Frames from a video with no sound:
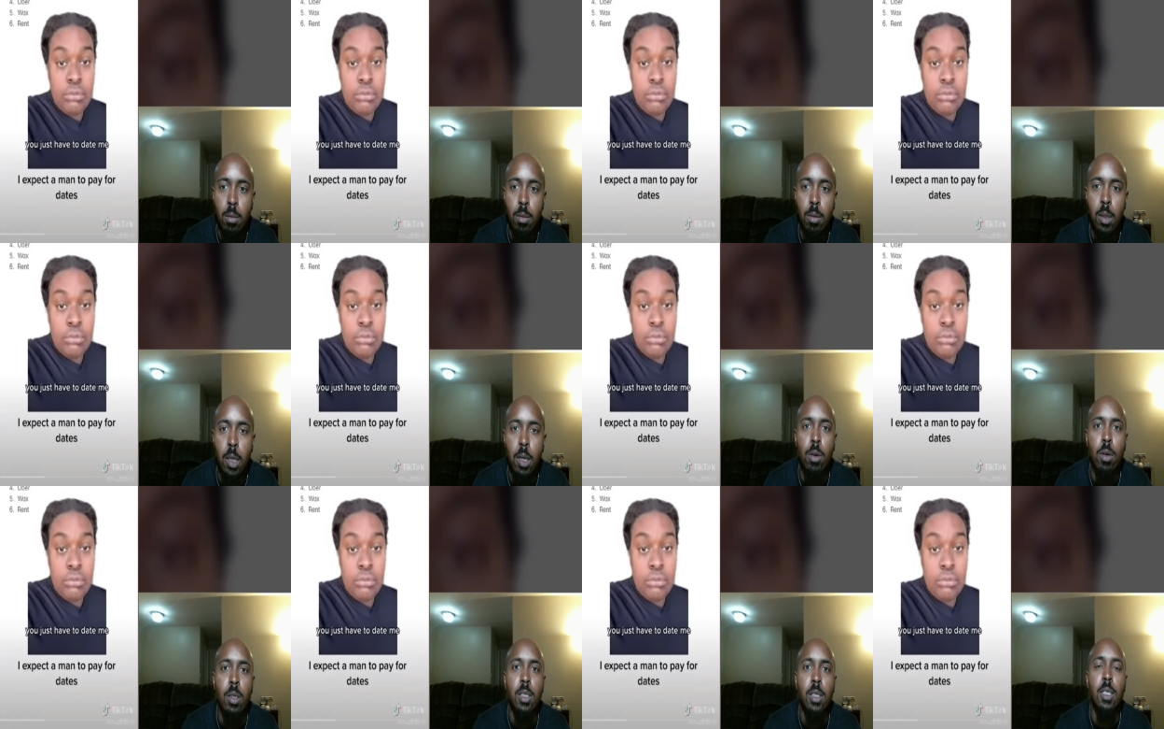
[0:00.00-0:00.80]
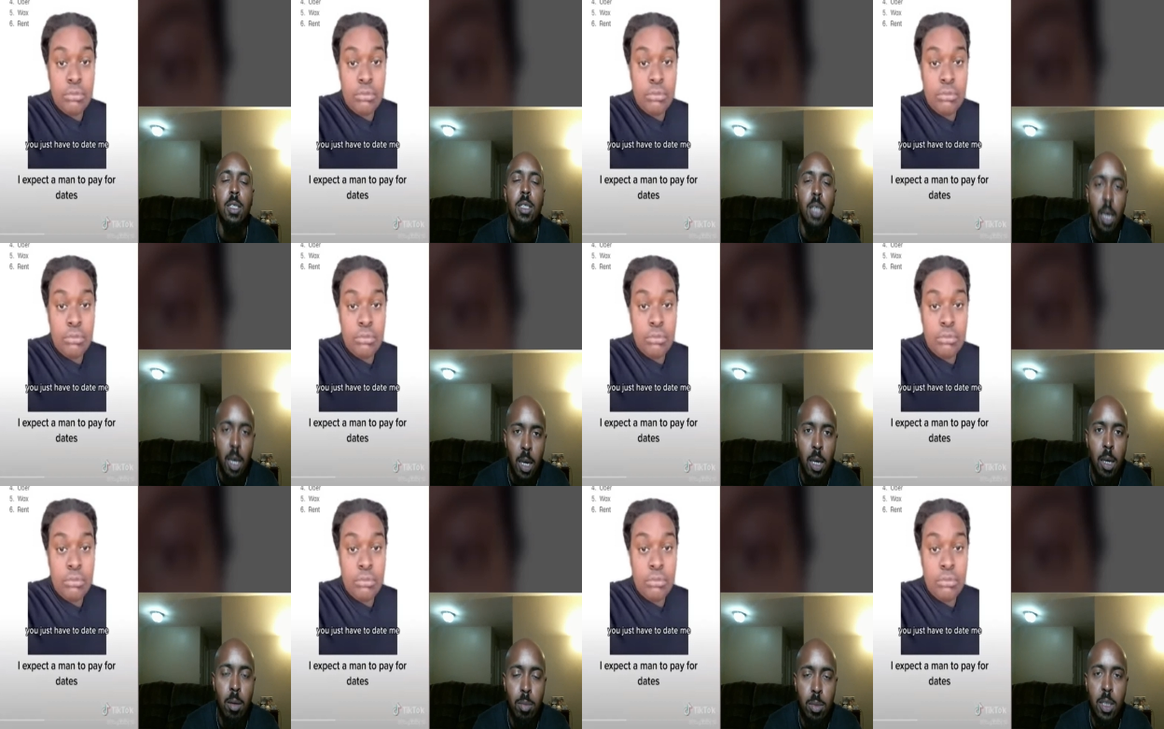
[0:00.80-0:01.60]
Speaker 1: they're on the
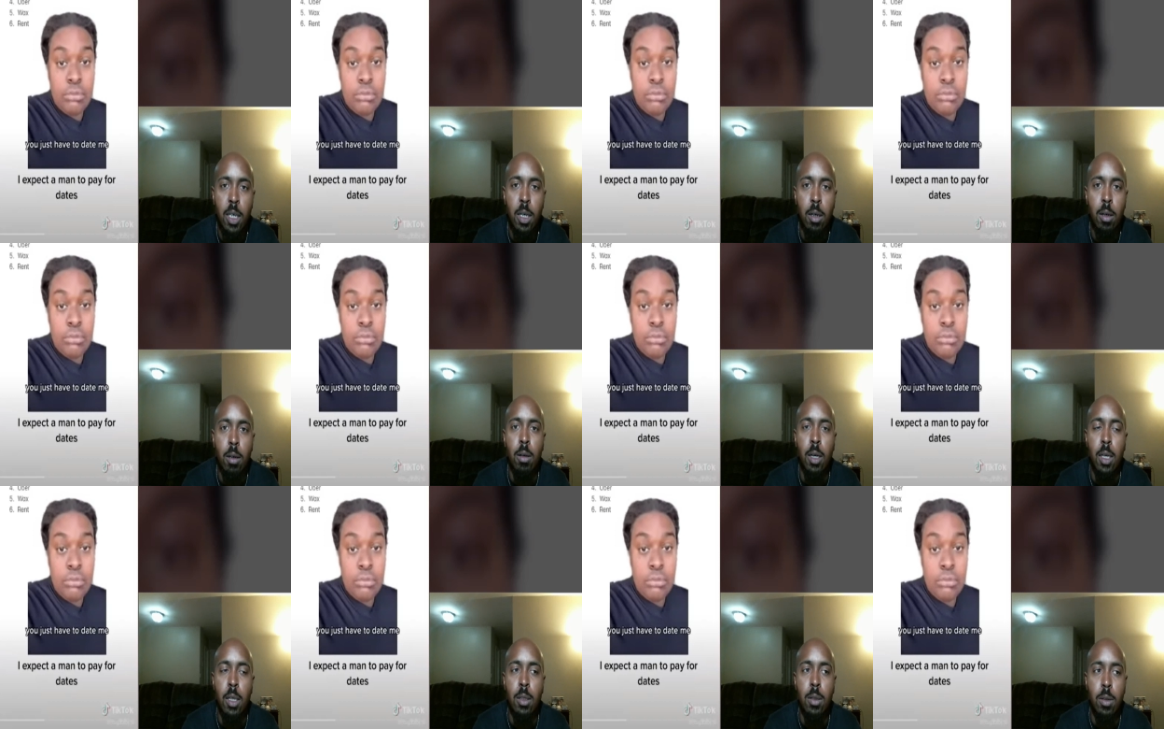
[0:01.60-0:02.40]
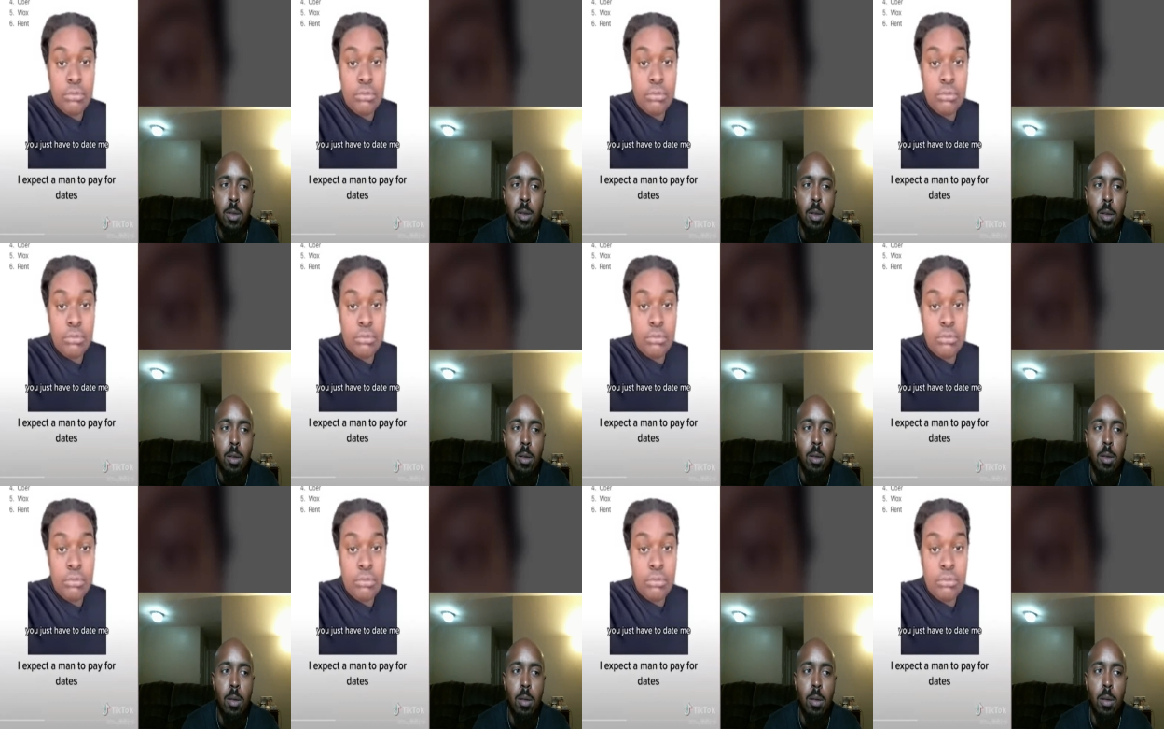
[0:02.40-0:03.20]
same tier as
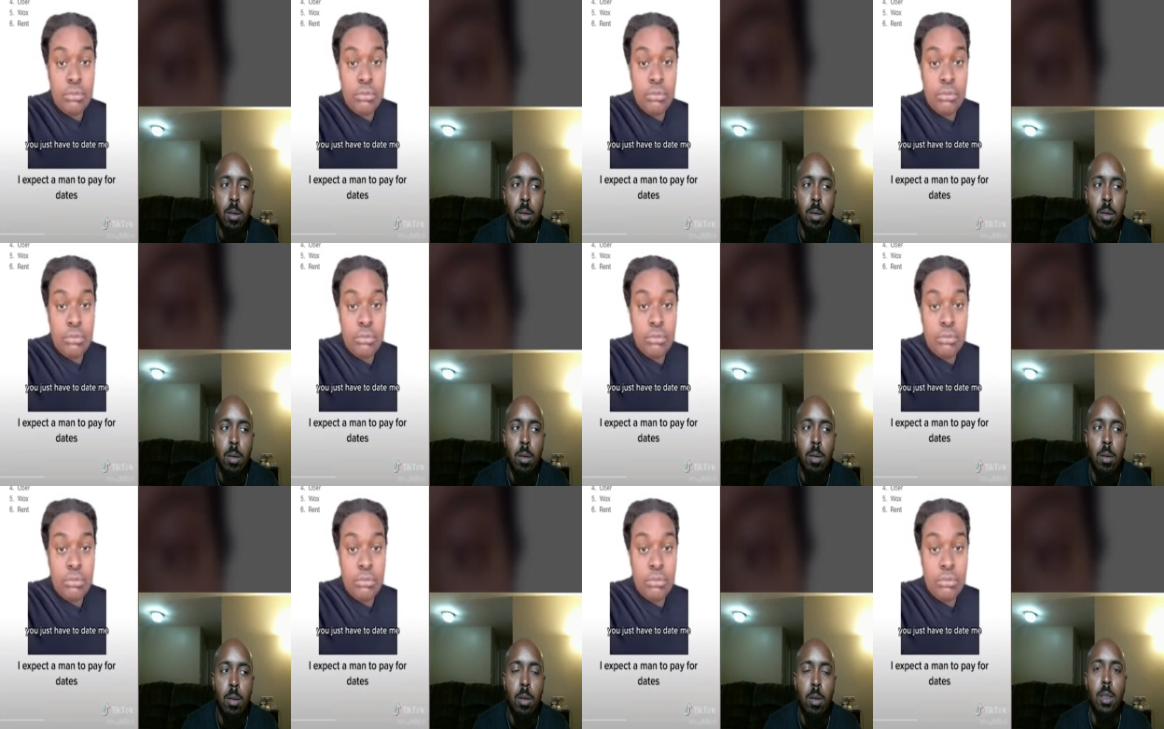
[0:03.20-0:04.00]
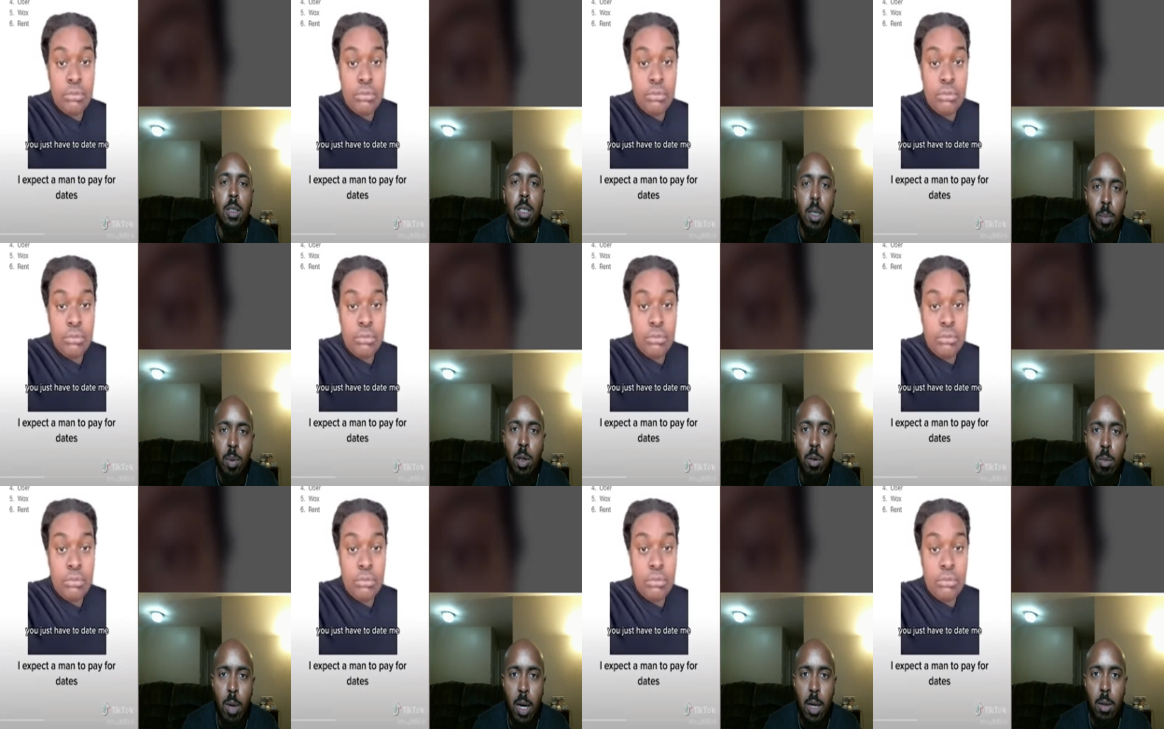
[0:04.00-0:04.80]
the typical
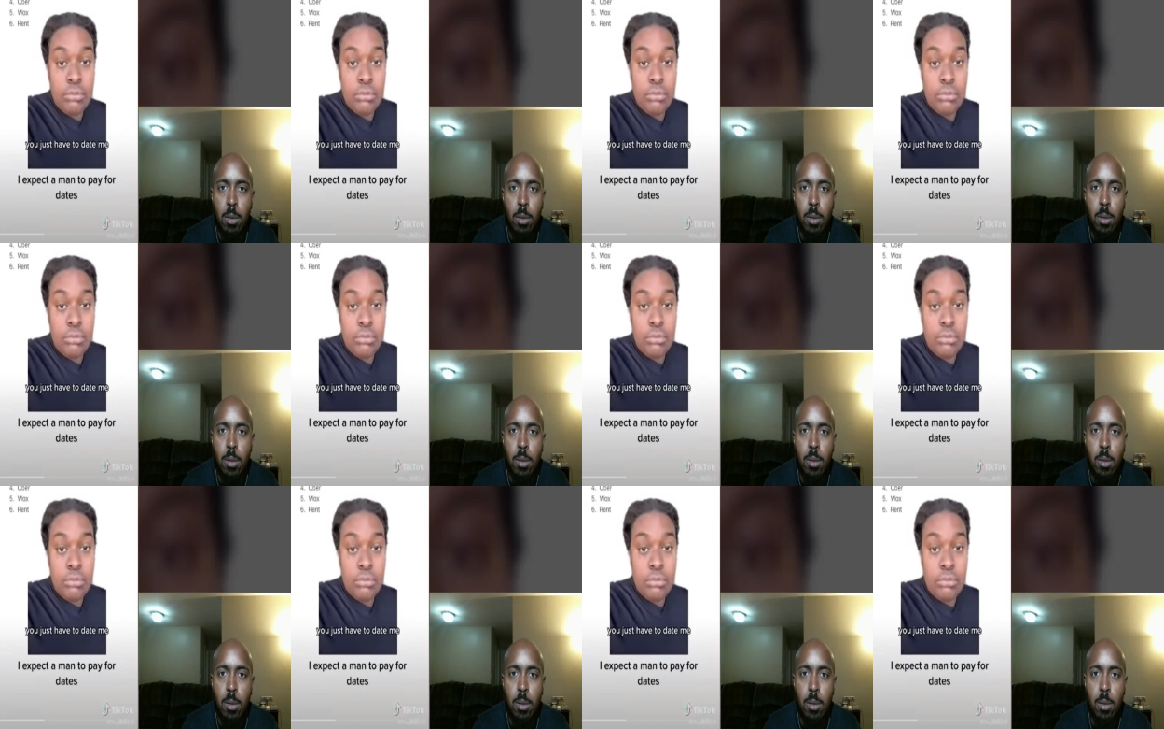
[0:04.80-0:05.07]
model.